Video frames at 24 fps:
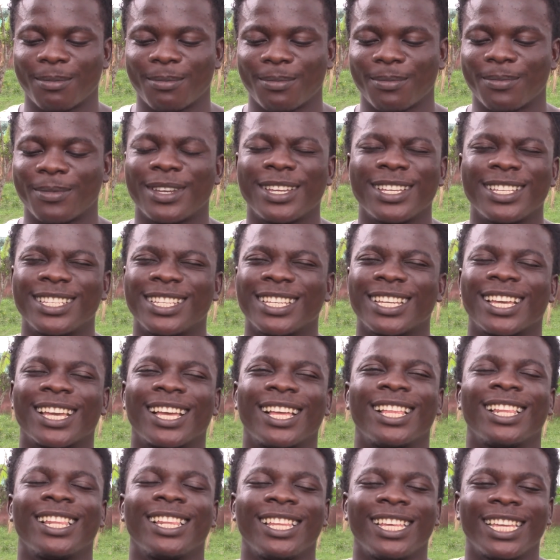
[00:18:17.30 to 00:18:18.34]

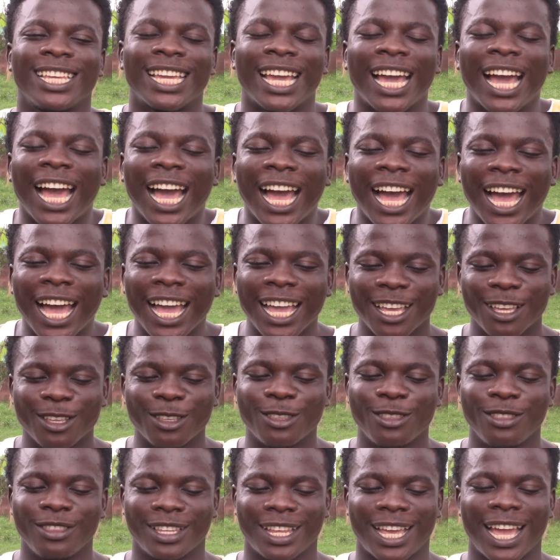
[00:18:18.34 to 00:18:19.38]
Basically,
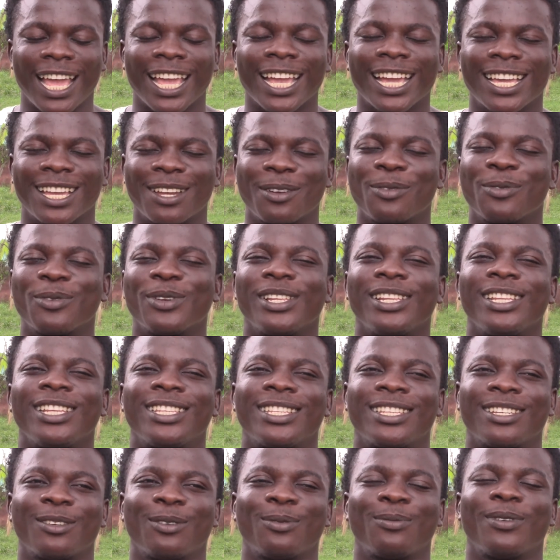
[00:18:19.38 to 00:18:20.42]
I can't really
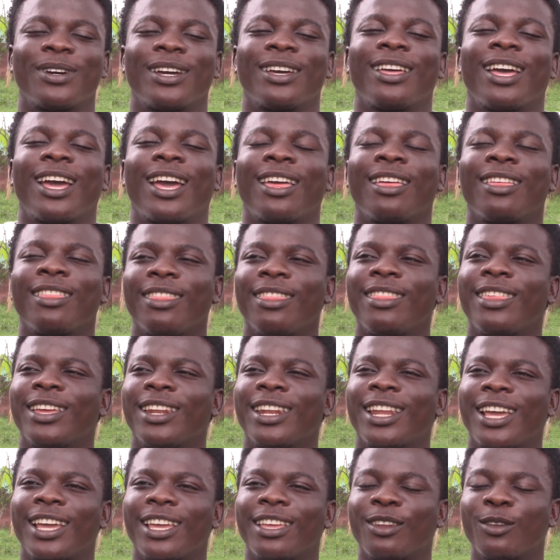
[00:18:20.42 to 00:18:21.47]
tell, but then
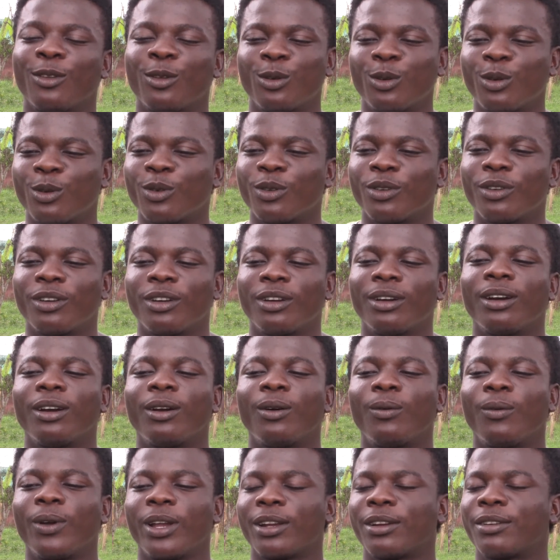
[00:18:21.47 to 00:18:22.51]
I know
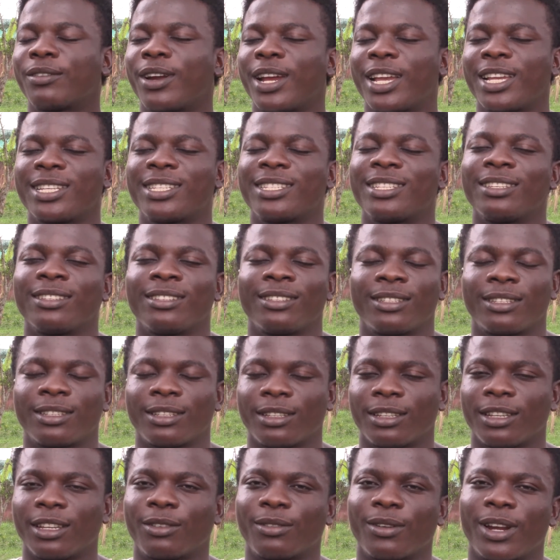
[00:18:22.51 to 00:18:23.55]
when Christ
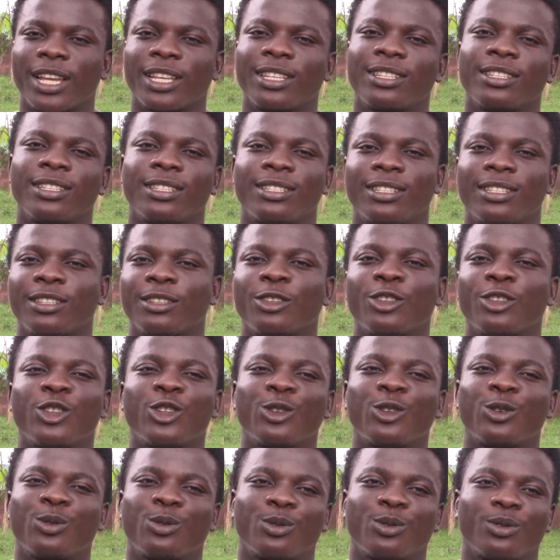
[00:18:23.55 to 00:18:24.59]
is in
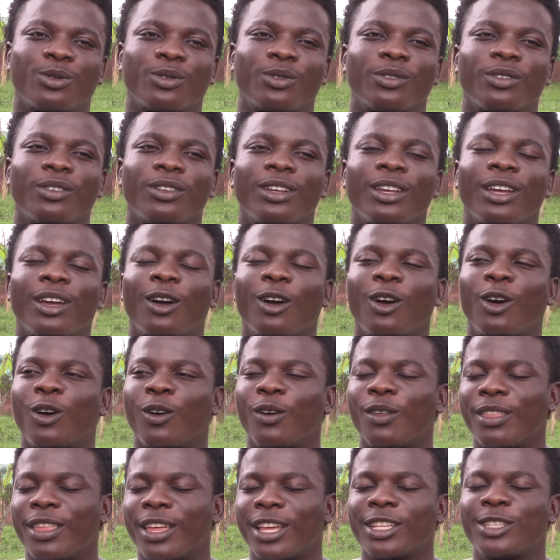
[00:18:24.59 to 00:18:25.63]
you, all
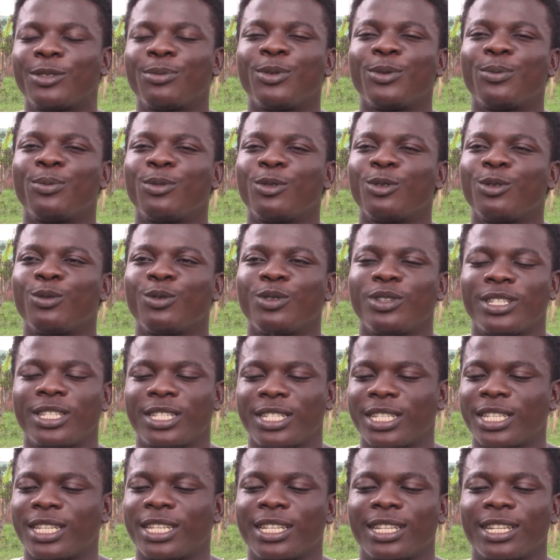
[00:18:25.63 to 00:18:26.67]
that people will
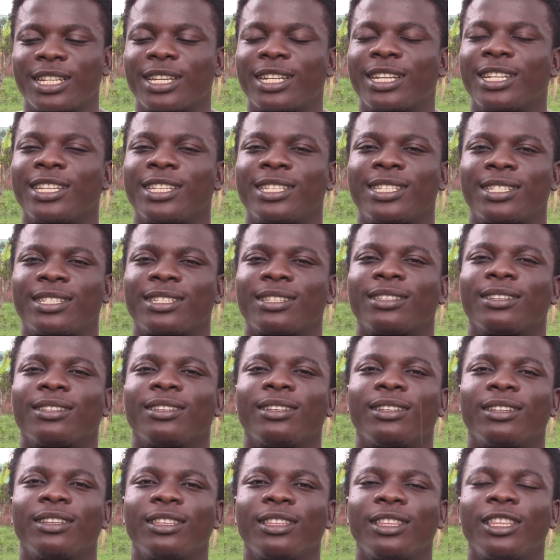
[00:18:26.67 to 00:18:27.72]
say is
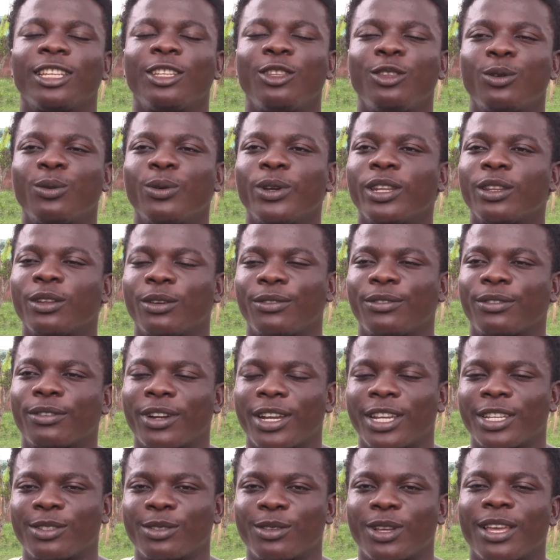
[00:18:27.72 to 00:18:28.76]
the doing of
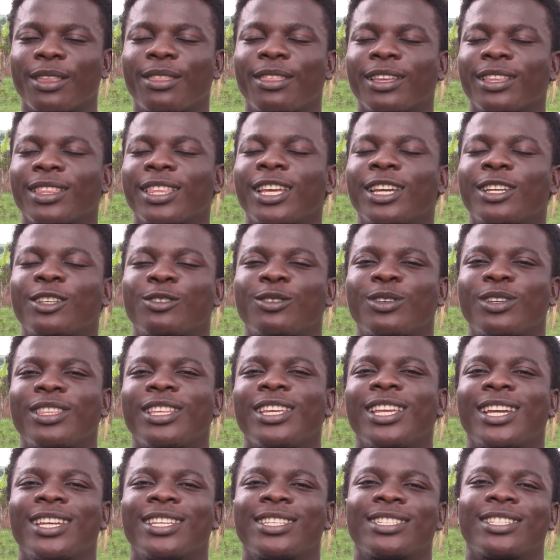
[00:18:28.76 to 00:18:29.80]
Christ. So I think that's what they
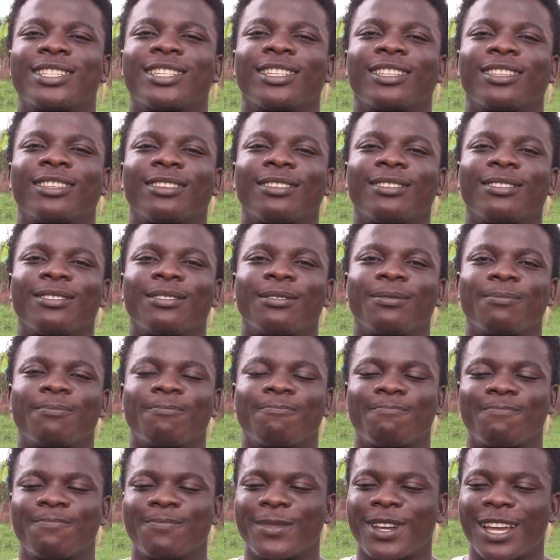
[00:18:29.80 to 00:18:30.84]
are saying,
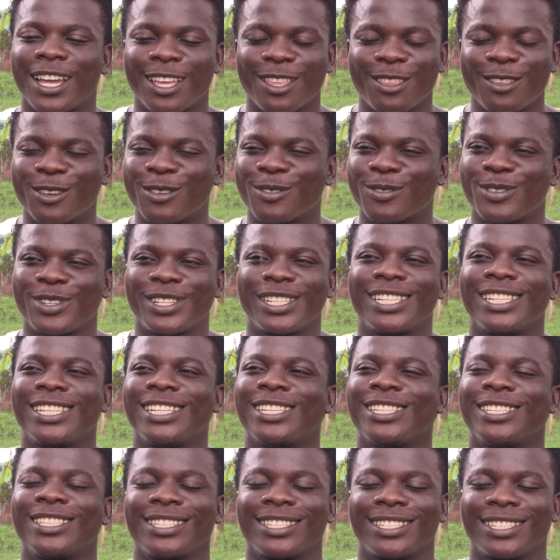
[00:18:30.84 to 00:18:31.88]
but I don't really
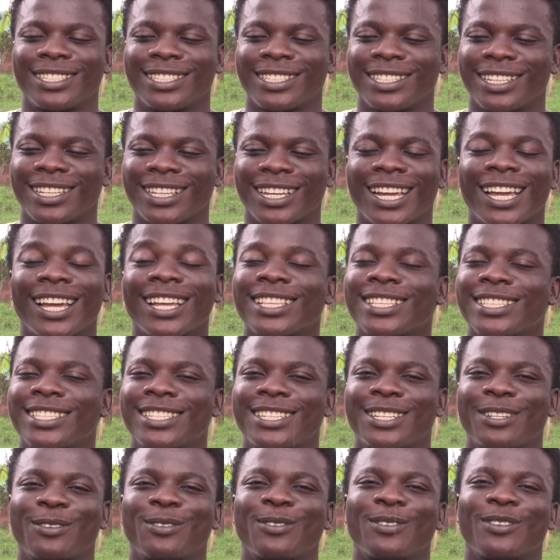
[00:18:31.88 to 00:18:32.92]
can't tell.